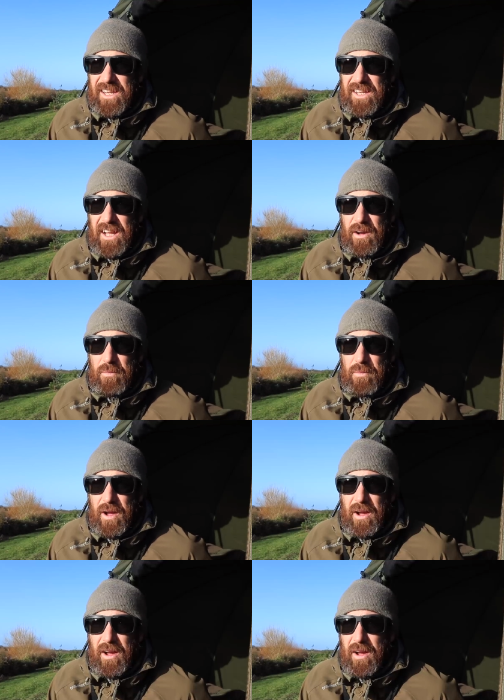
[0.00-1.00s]
you know,
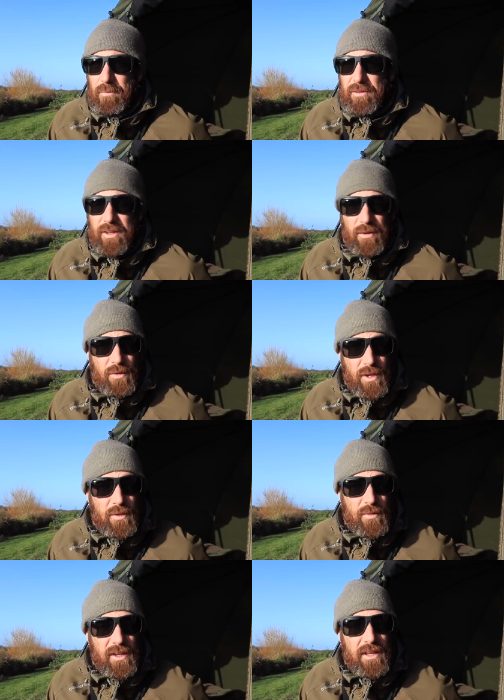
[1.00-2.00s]
I'm still
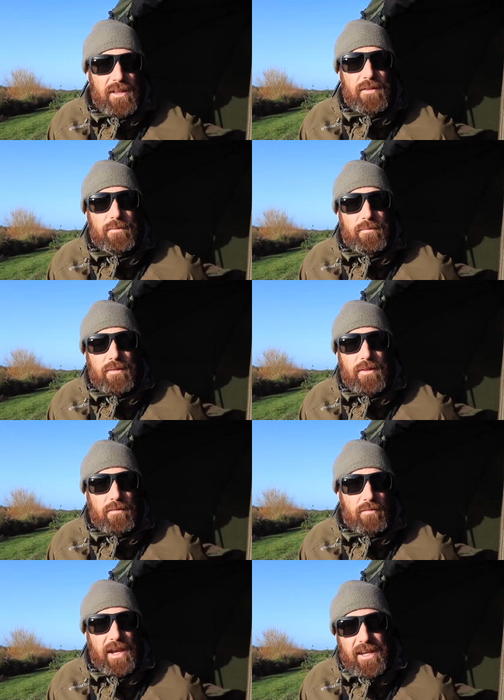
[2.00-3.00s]
using
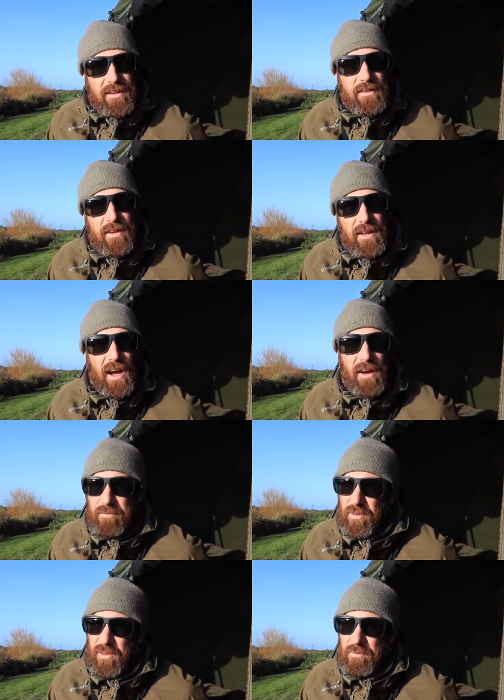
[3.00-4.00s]
the rigs.
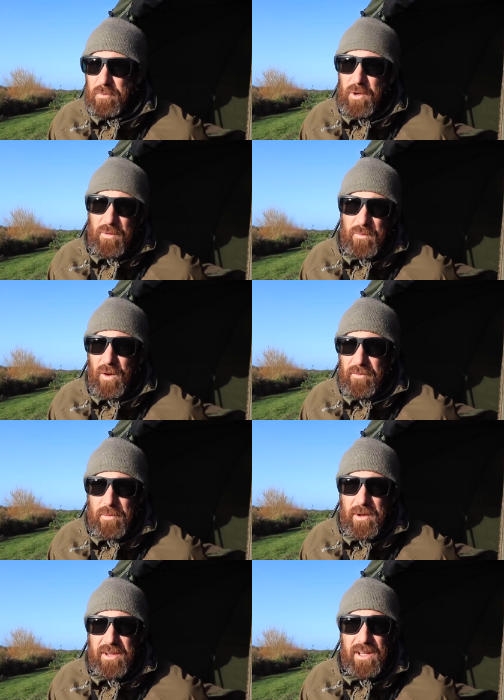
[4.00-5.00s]
I've just moved one of
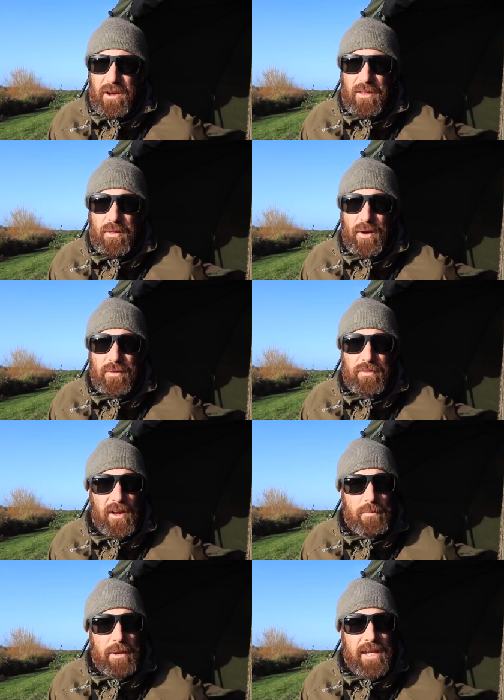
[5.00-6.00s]
them. You know, I thought I was
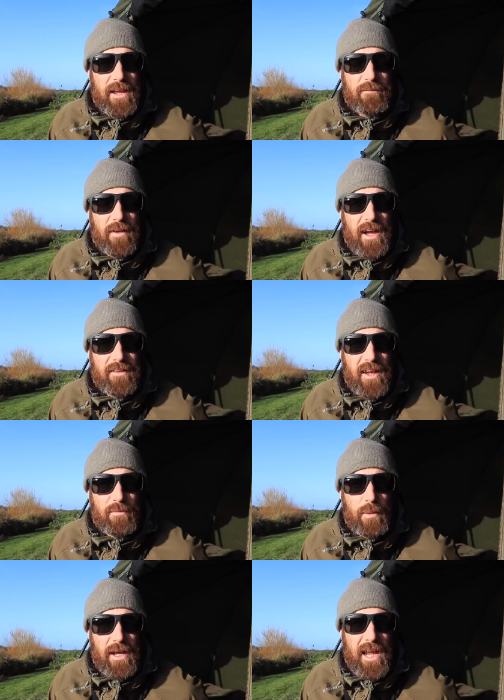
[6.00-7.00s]
trying to make it a fair
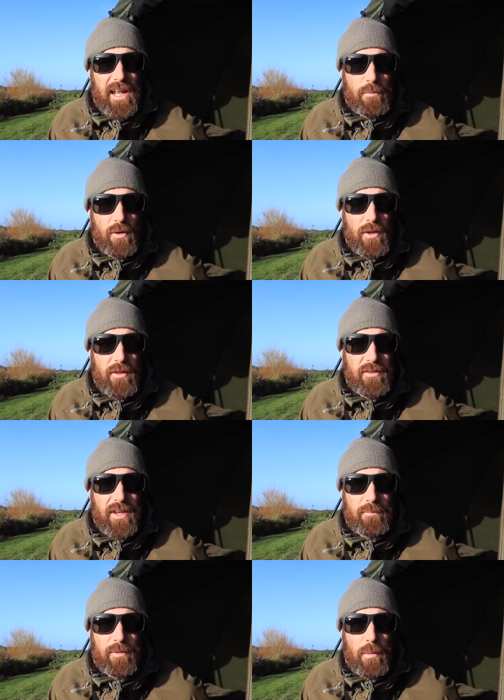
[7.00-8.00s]
test by getting them all on the
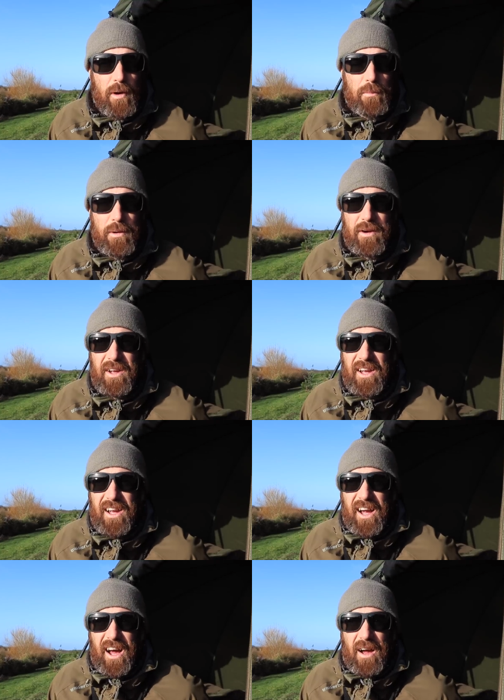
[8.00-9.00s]
same spot, but
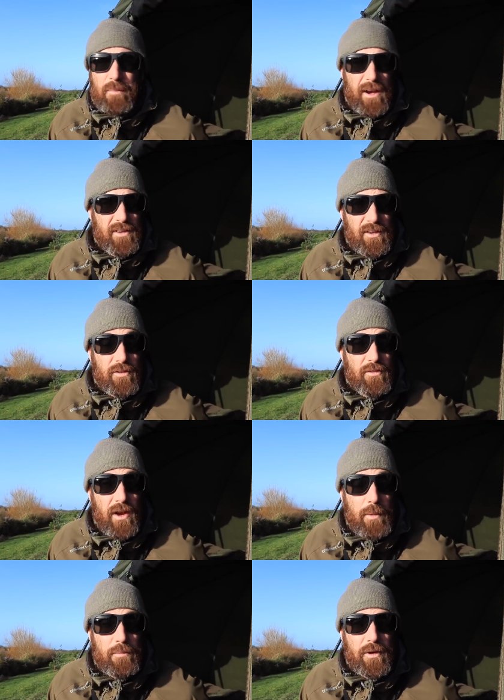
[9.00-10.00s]
I'm actually just
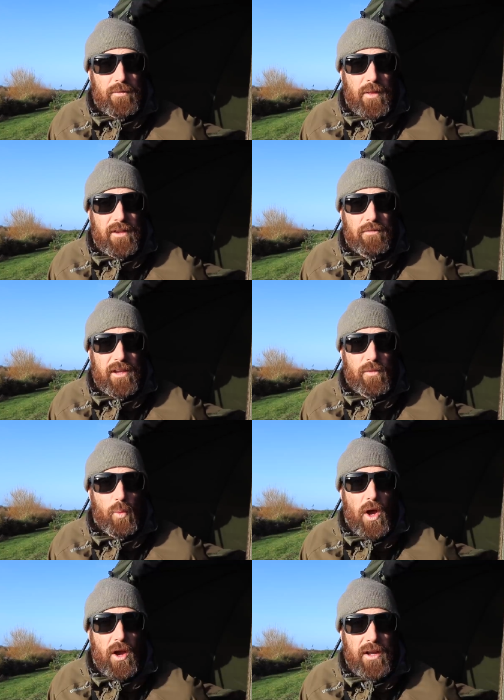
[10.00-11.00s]
trying to prove that these rigs
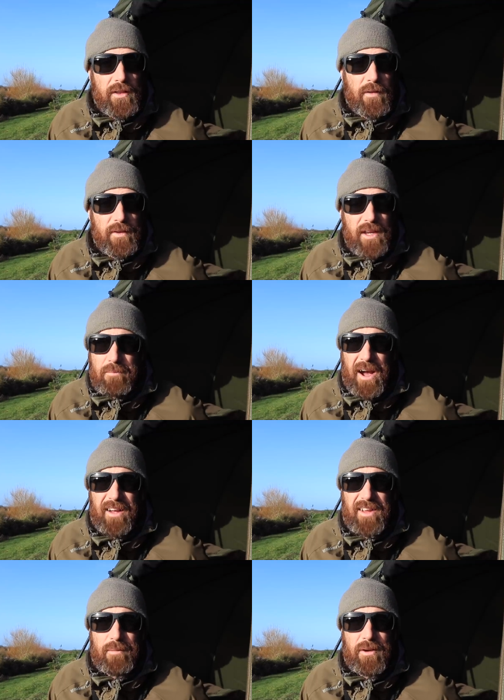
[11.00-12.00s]
work. I don't think it
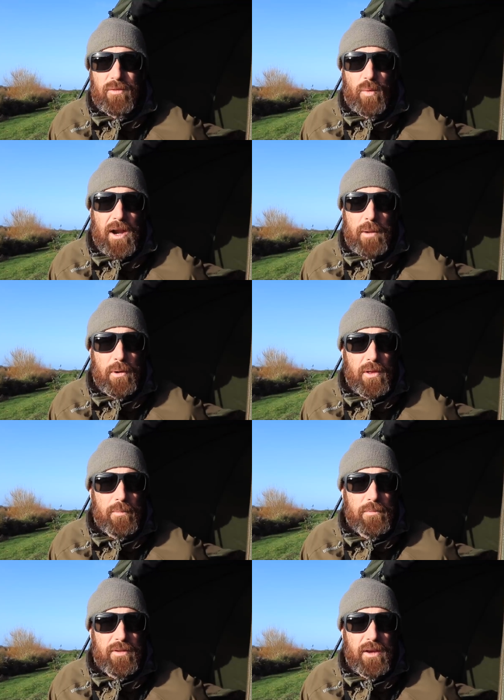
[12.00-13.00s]
matters that much where I put
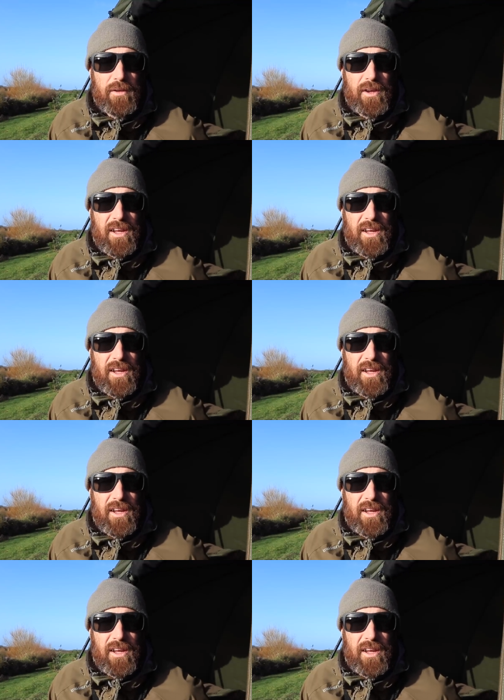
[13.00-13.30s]
them. So